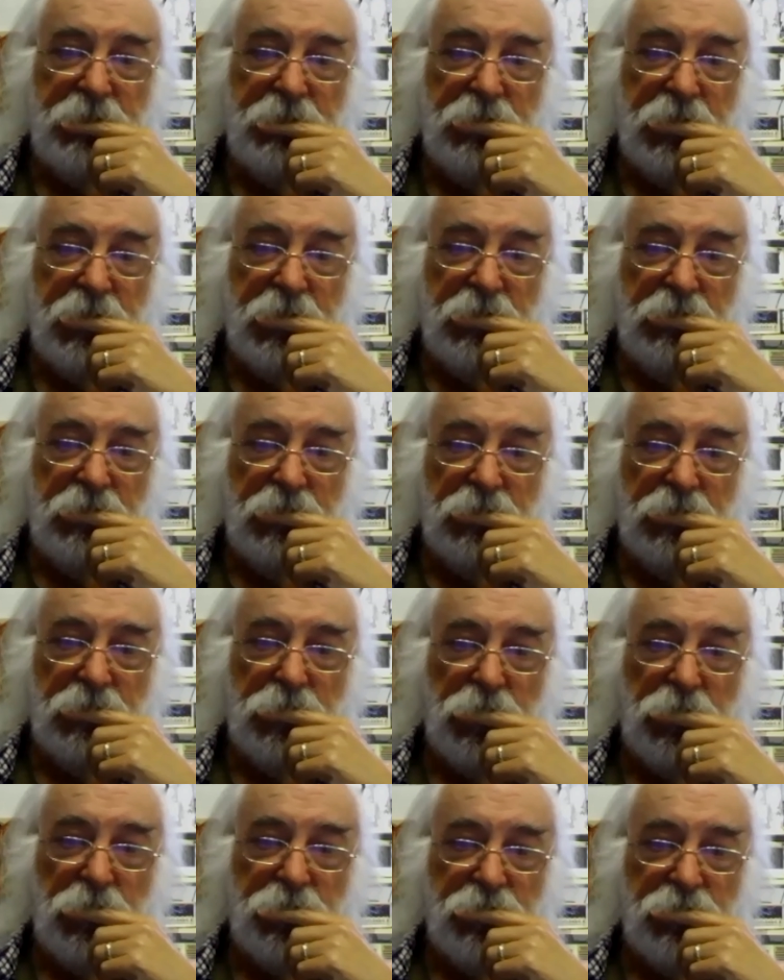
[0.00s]
and of
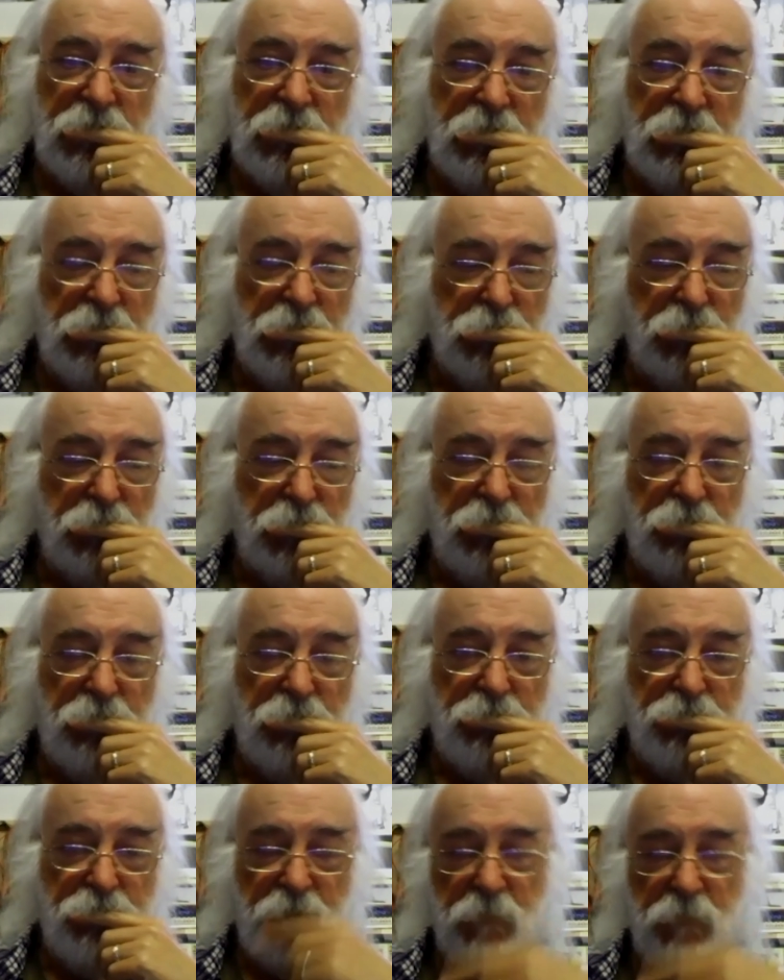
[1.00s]
course, really the
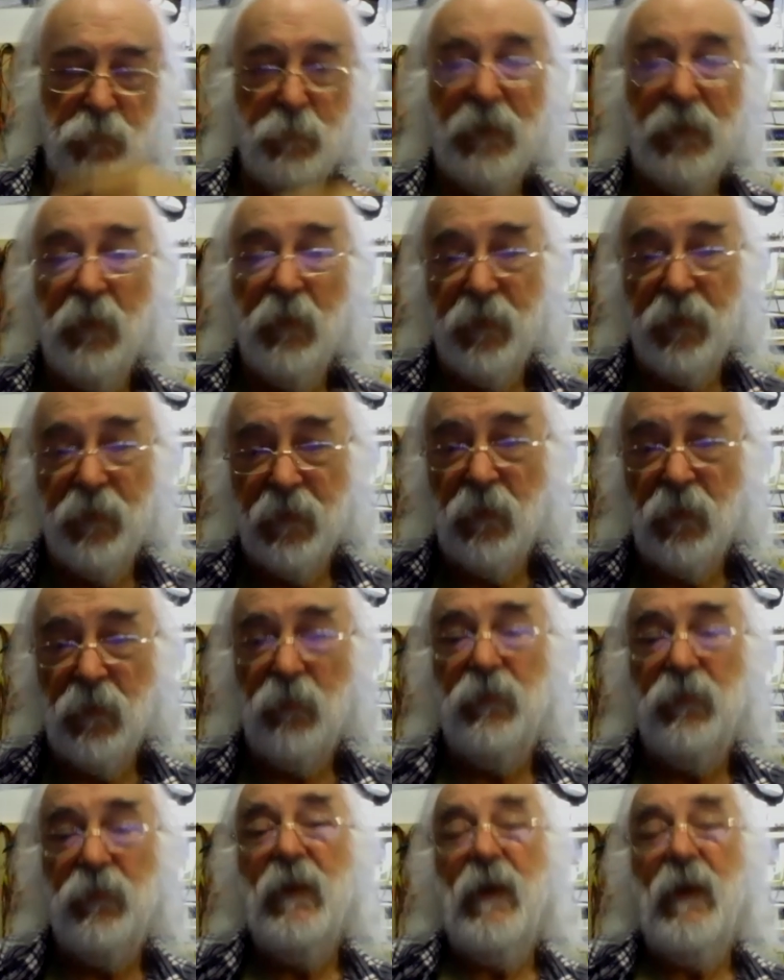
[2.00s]
fundamental thing here
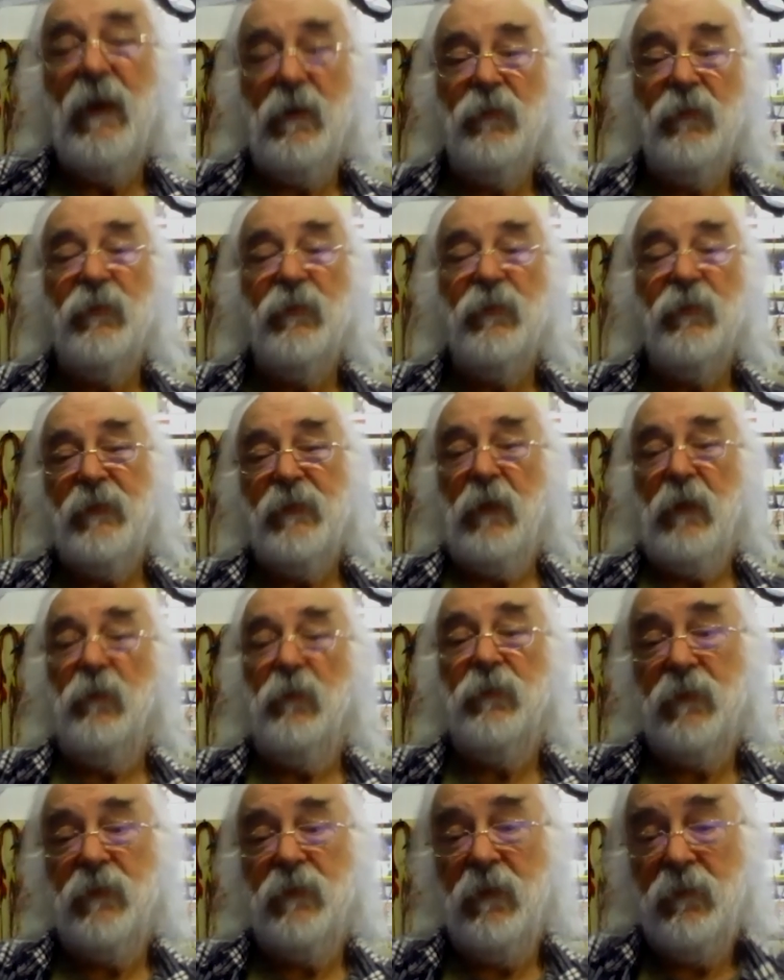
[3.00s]
is, how does it sound?
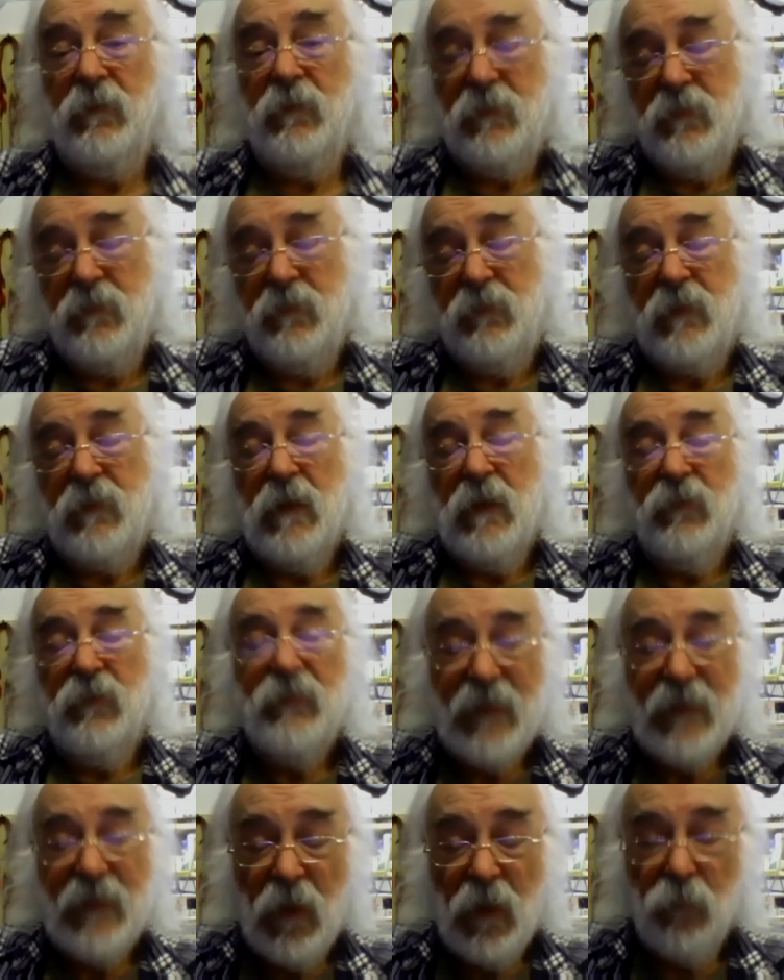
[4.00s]
It's just got to
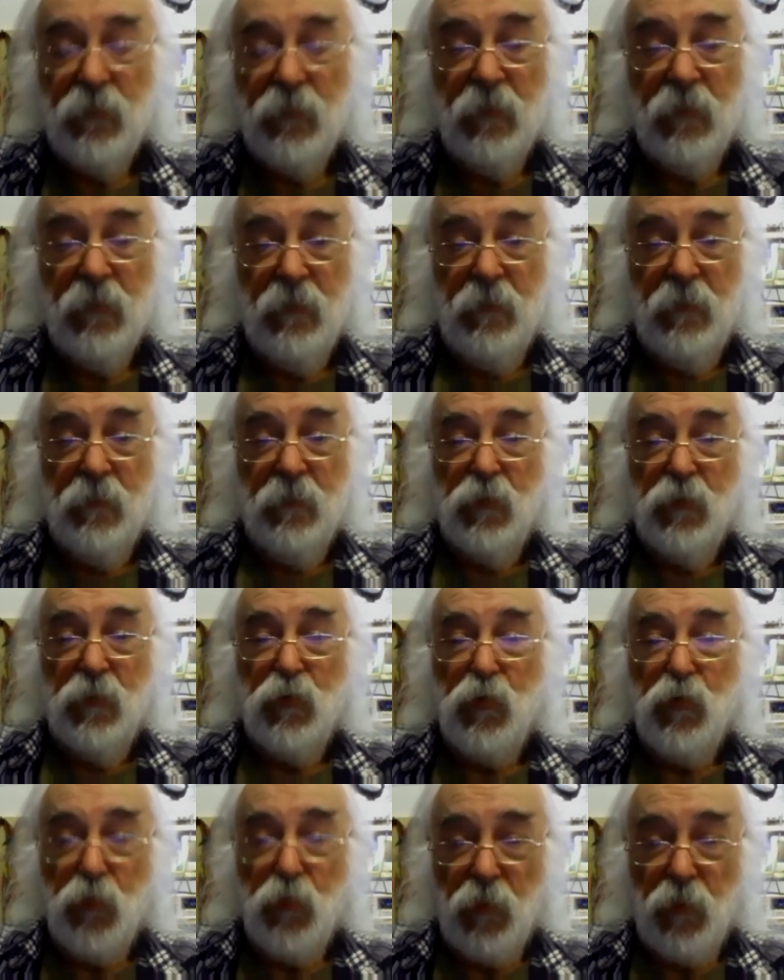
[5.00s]
sound
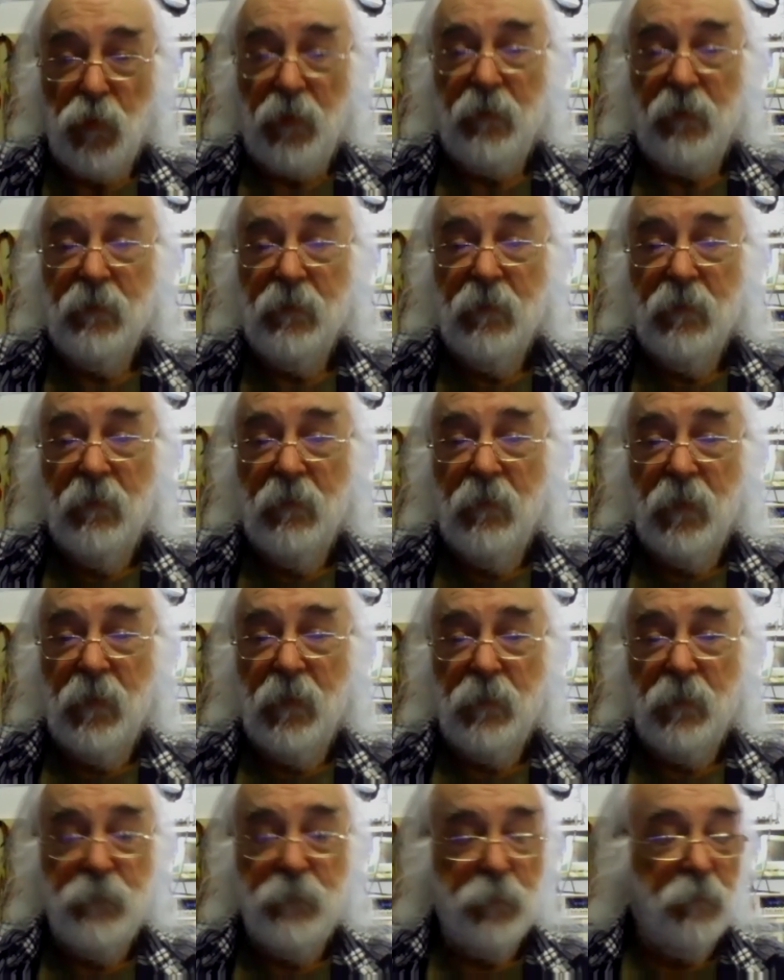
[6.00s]
good.
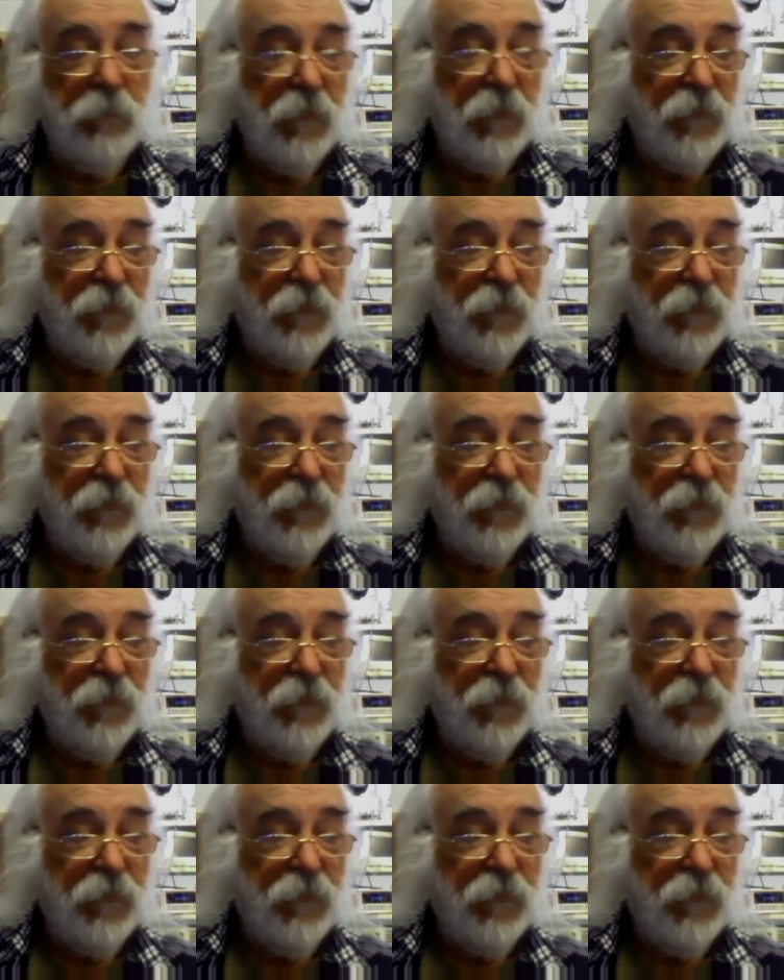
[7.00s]
And if you've listened